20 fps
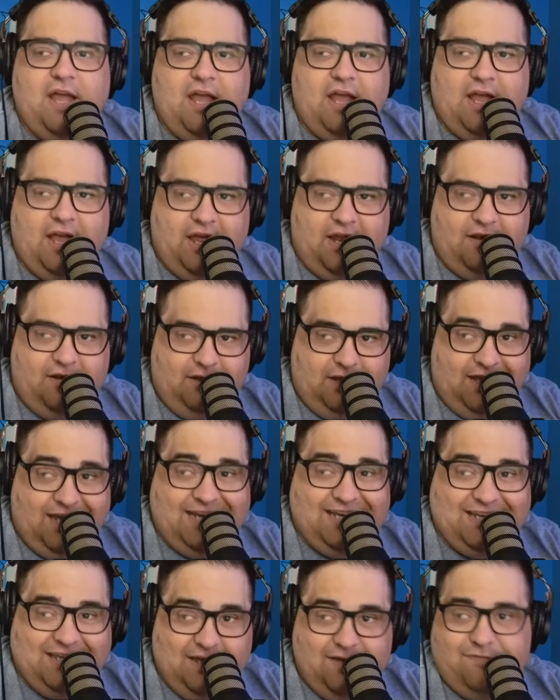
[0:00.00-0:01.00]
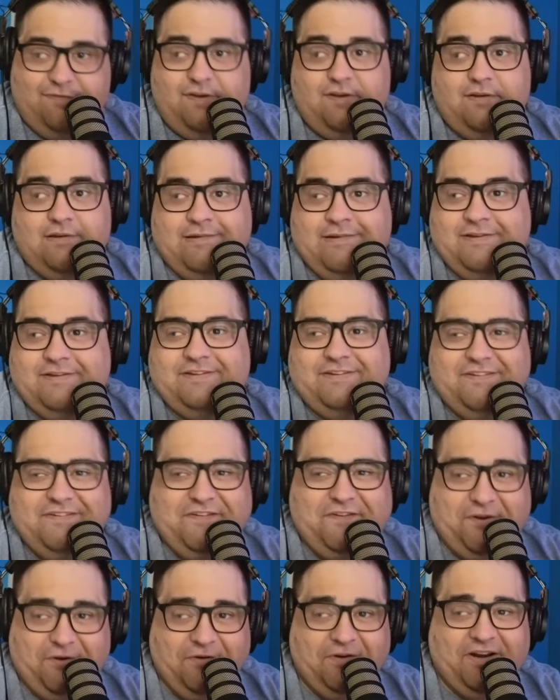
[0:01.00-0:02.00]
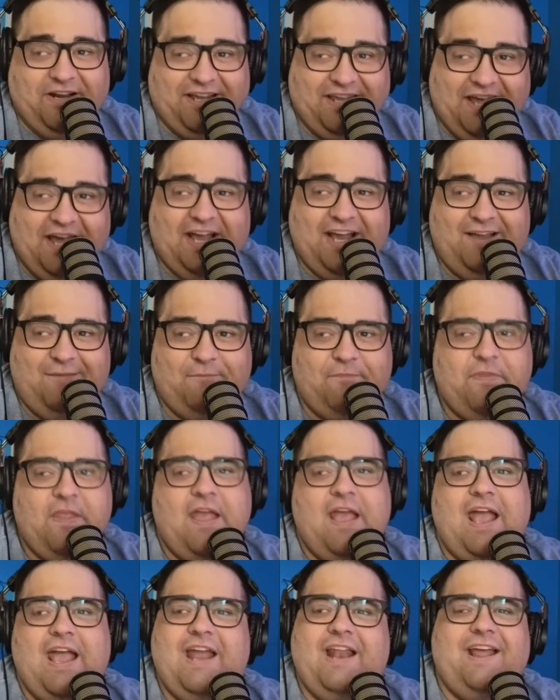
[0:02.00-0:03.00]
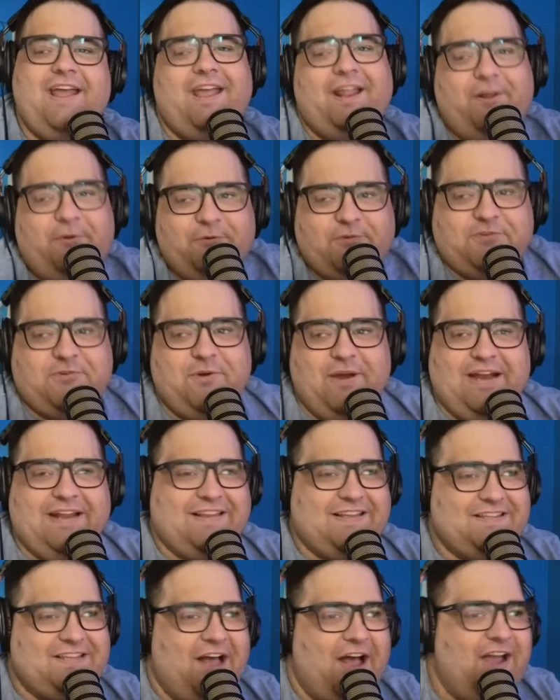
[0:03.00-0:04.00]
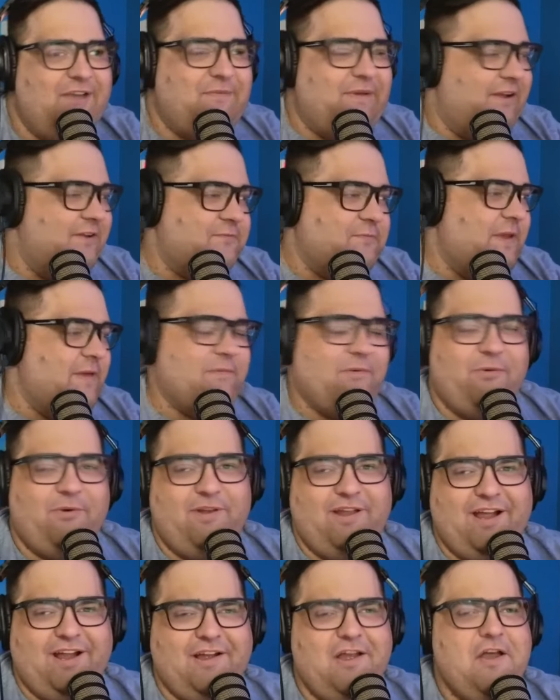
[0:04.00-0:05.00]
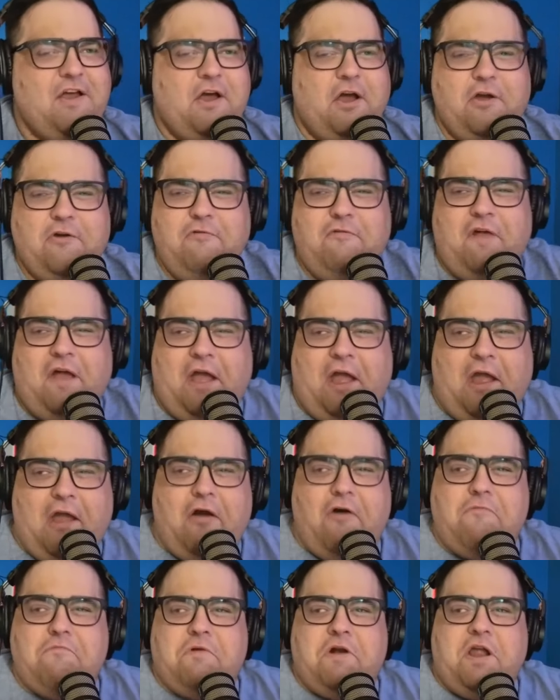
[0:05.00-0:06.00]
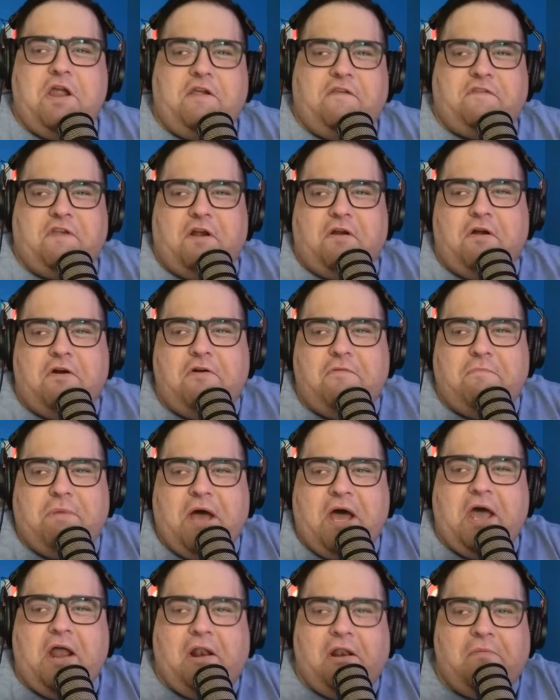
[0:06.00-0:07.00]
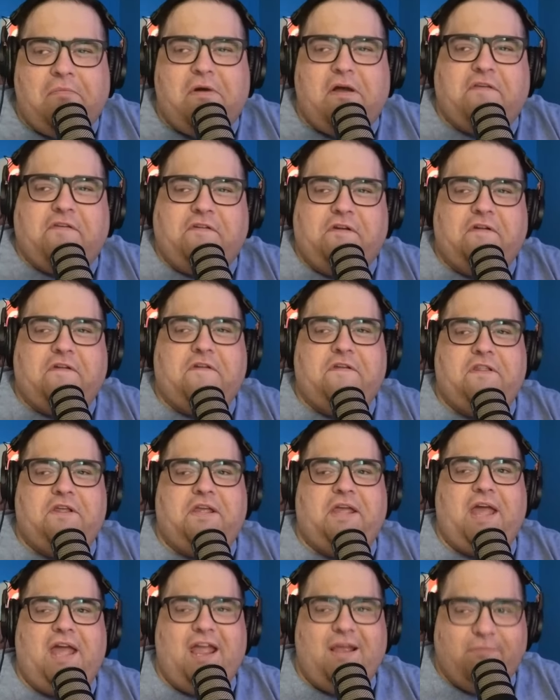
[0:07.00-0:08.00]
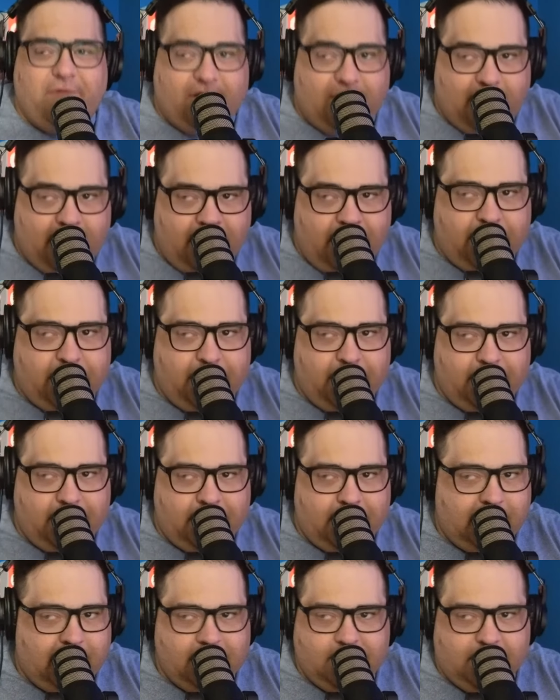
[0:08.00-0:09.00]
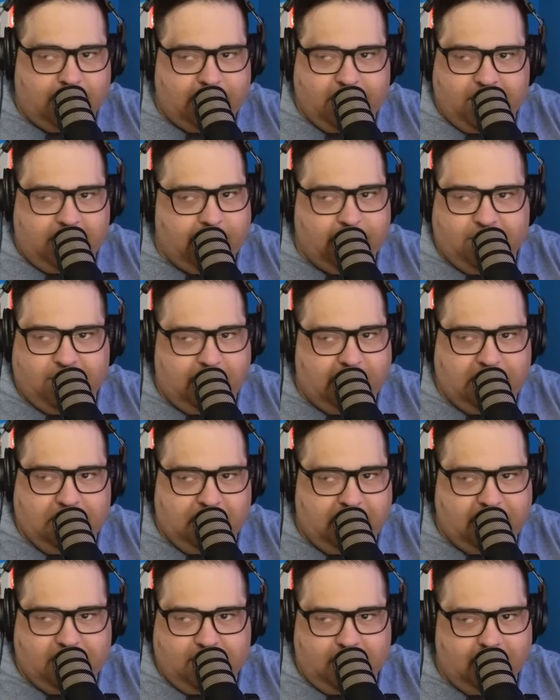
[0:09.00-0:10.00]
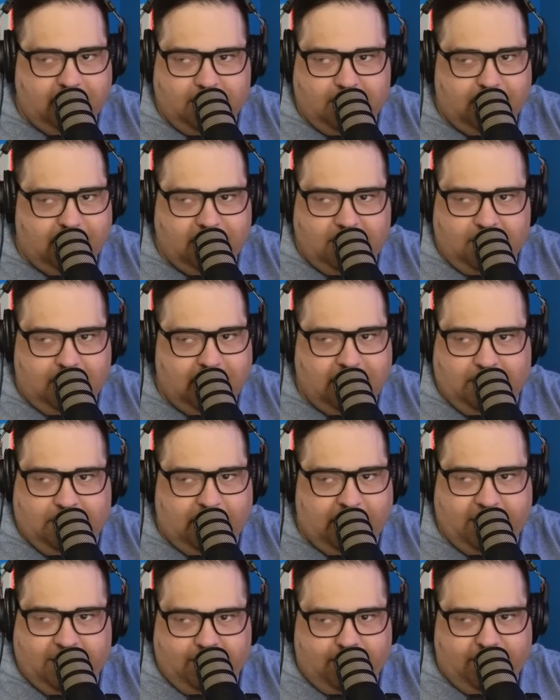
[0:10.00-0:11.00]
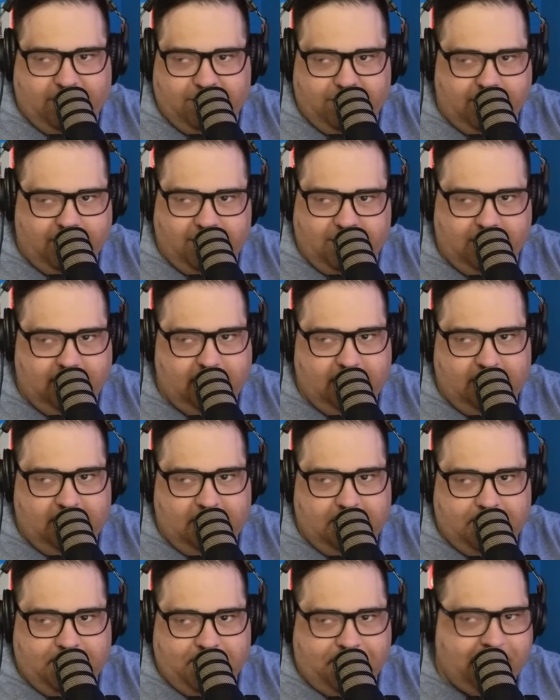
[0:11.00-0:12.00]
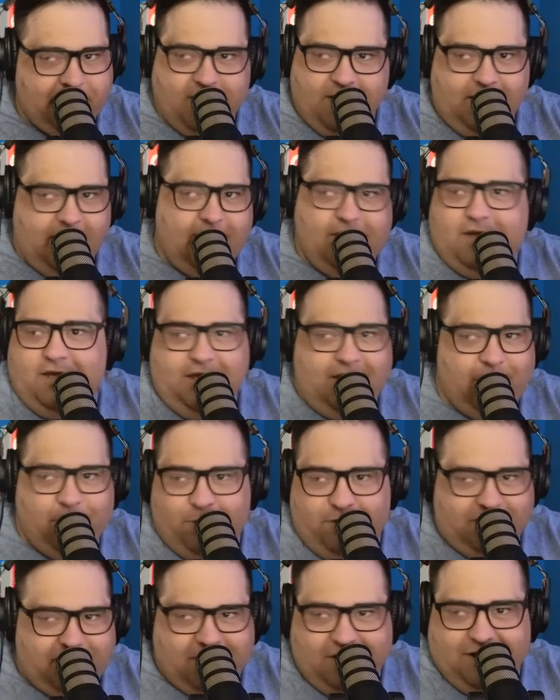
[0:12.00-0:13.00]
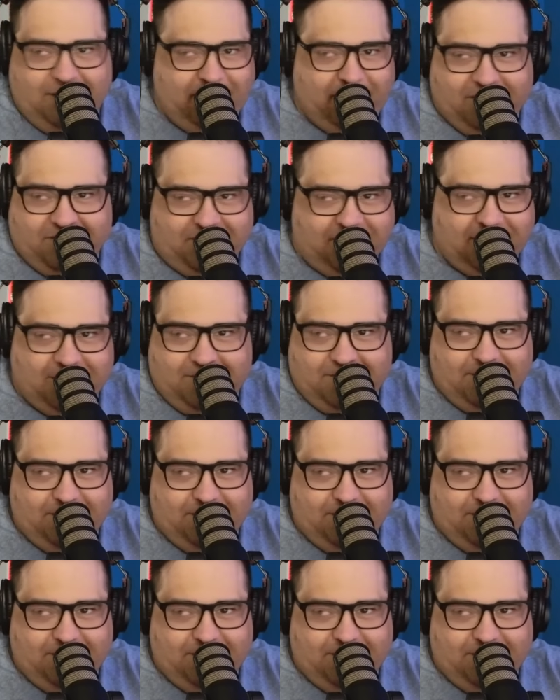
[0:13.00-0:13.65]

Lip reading: at Lane Kiffin during a game, and it was great at the time because people were like, who the hell brings their own bottle of mustard to the game? Like, I don't know how to tell you this, but it was not mustard that was in that bottle, my friend. It was not mustard.